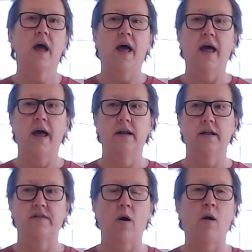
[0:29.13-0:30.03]
And
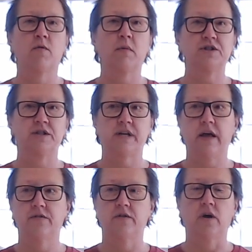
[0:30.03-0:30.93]
it's however much it
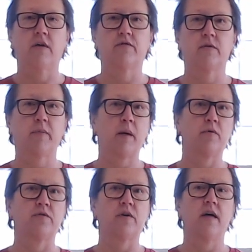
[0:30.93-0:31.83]
takes to cover the
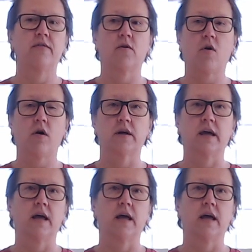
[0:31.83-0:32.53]
peppers and the garlic